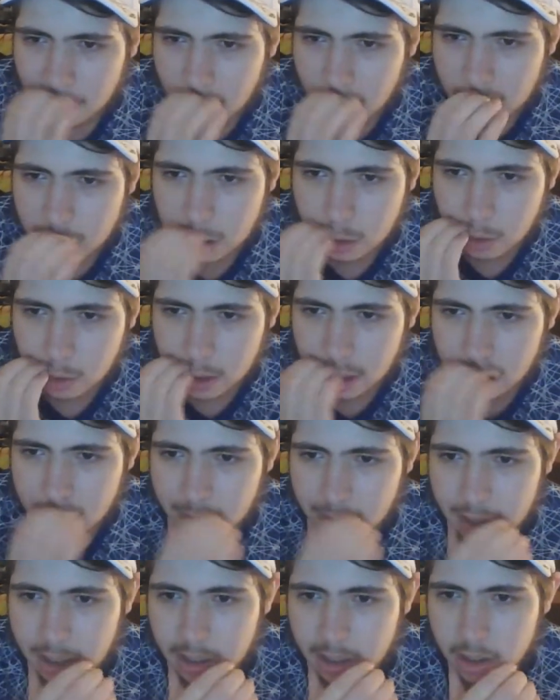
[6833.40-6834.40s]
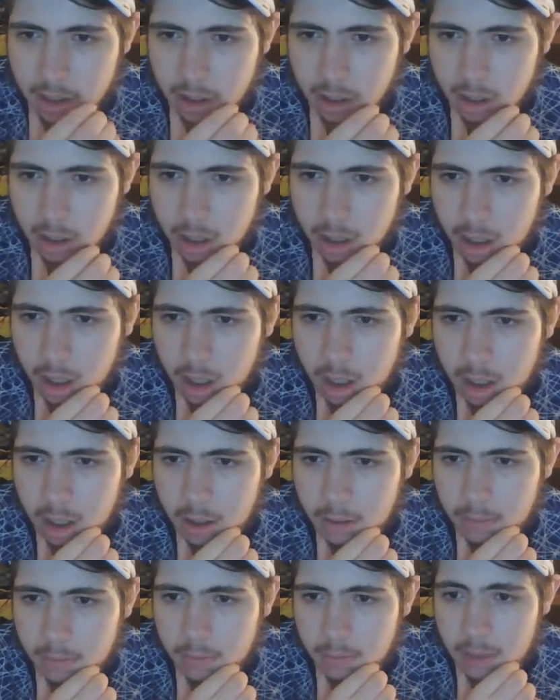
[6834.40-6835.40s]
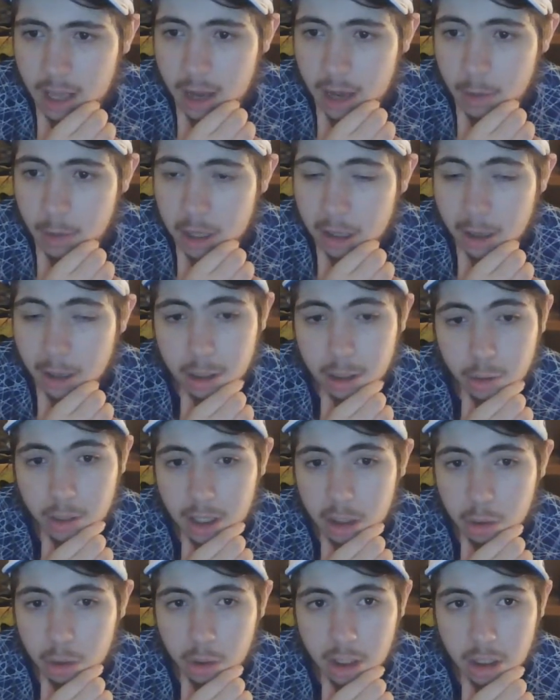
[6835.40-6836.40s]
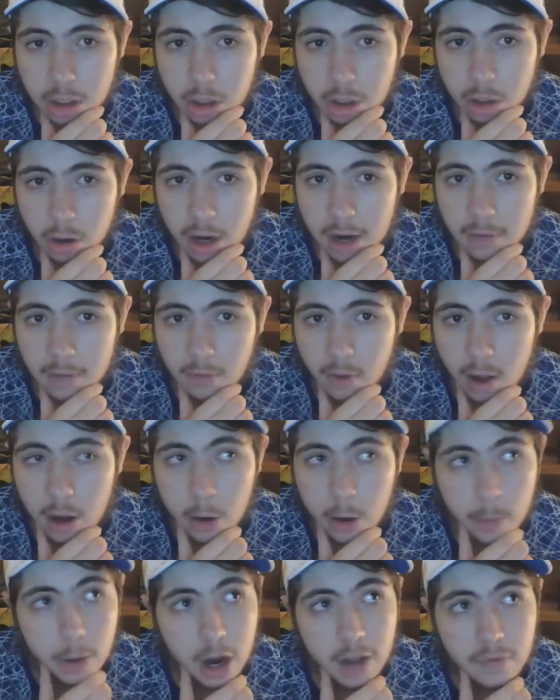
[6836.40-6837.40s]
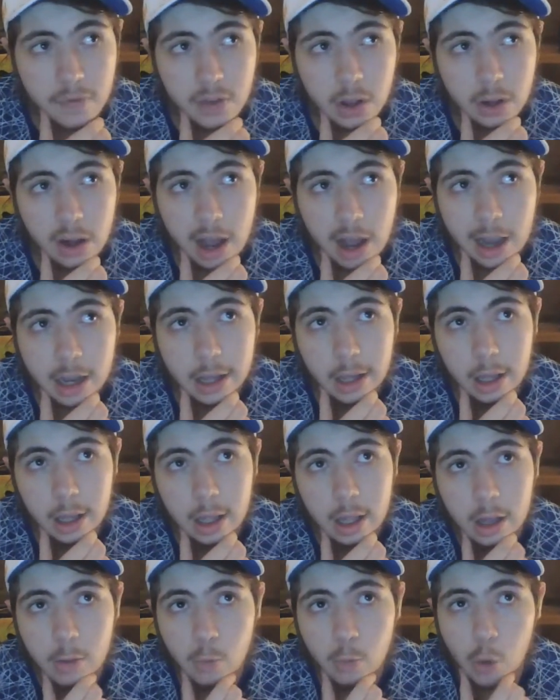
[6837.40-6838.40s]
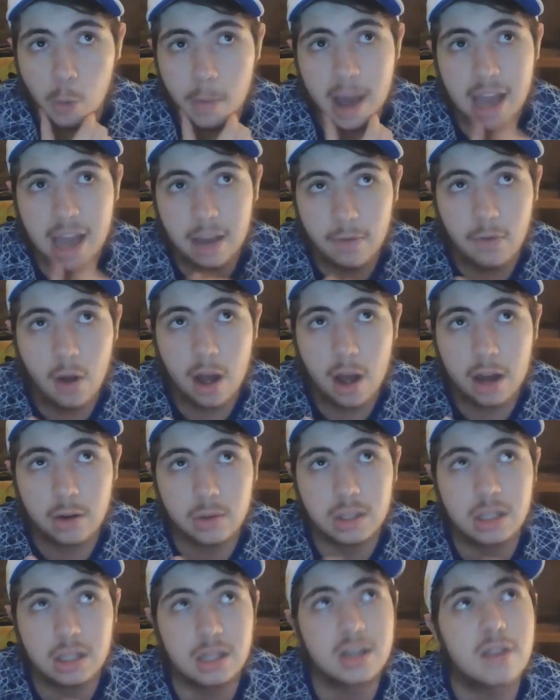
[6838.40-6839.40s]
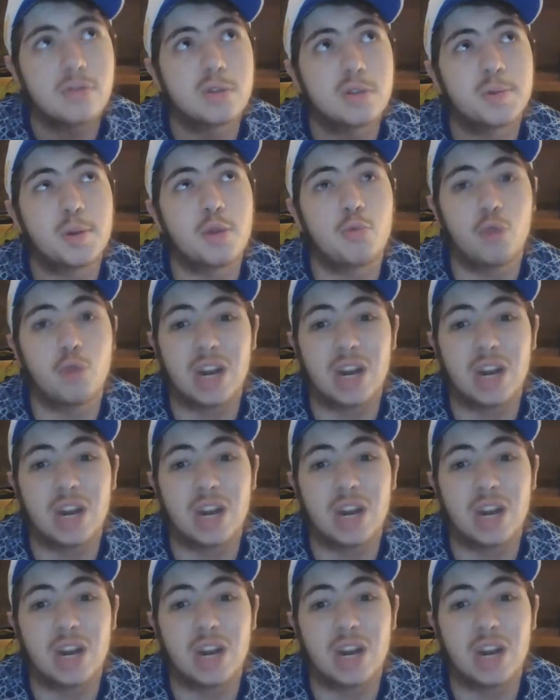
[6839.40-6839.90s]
lost 2022. Yeah, we lost 2022 grand final, but I feel like we'll make finals. The difference between